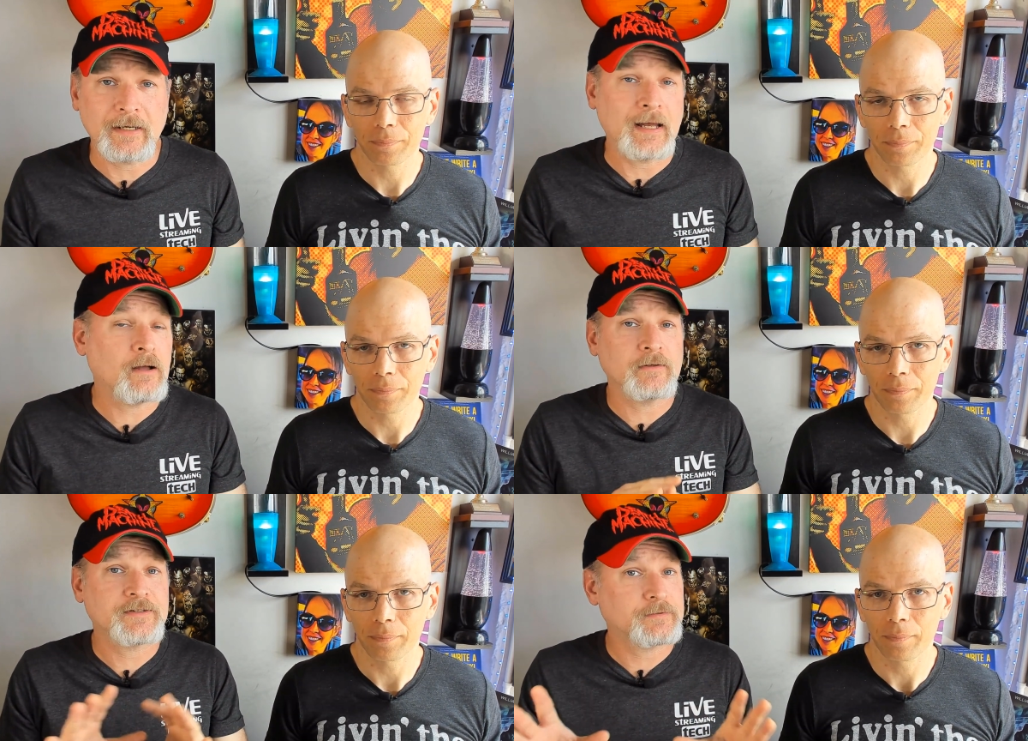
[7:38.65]

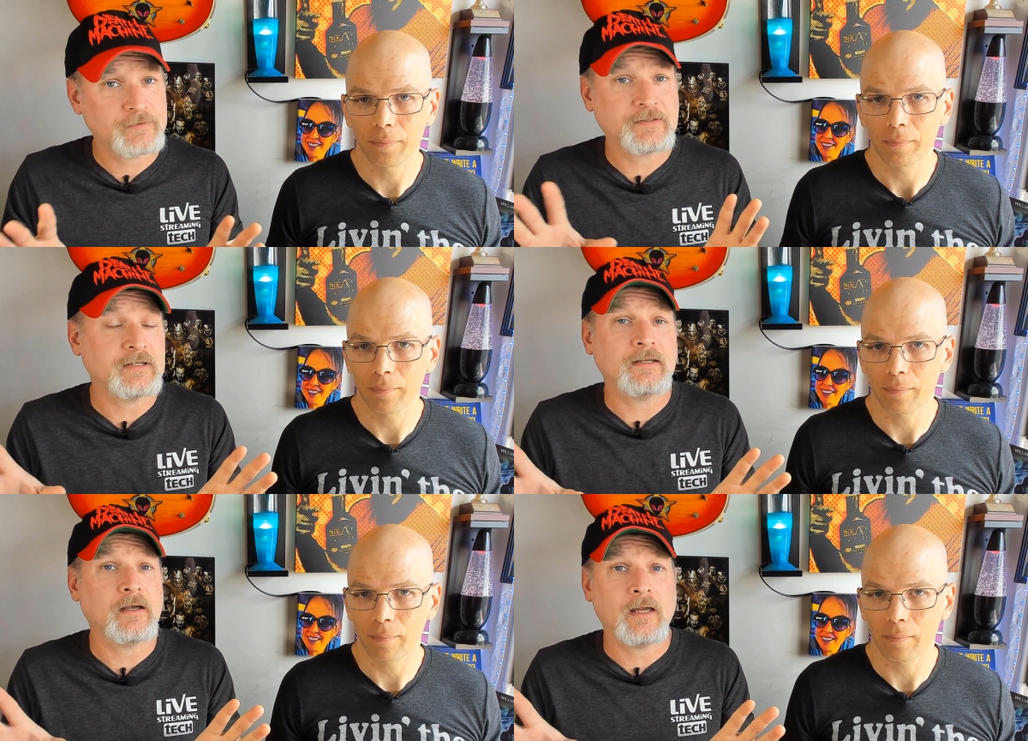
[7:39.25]
Speaker 1: now and
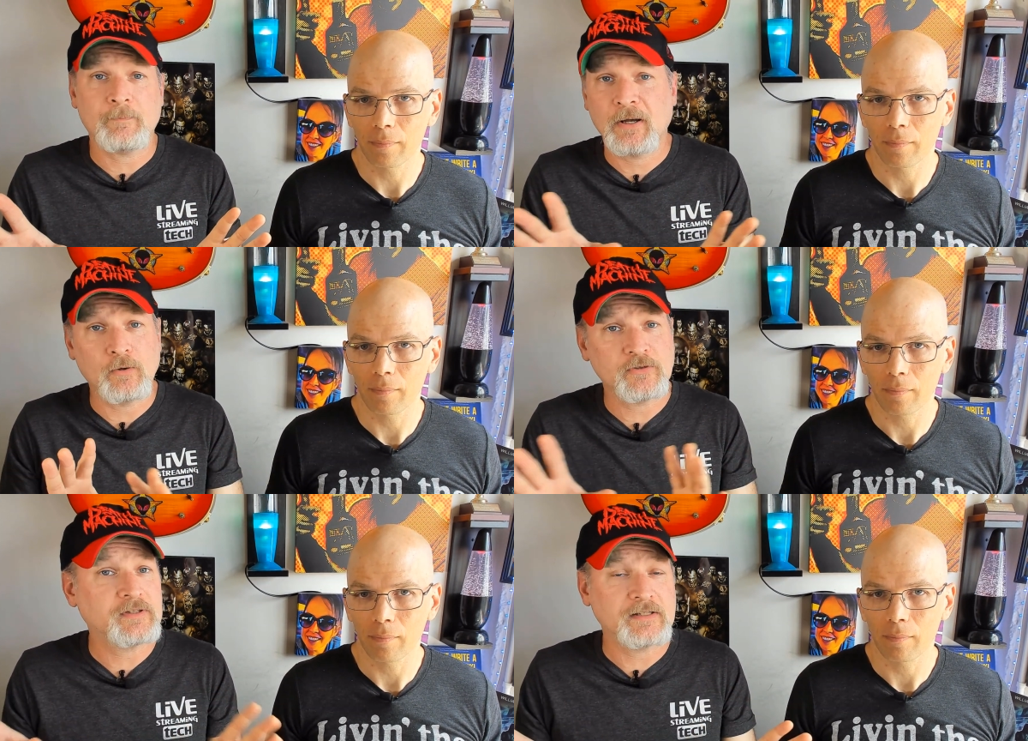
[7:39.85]
see a post that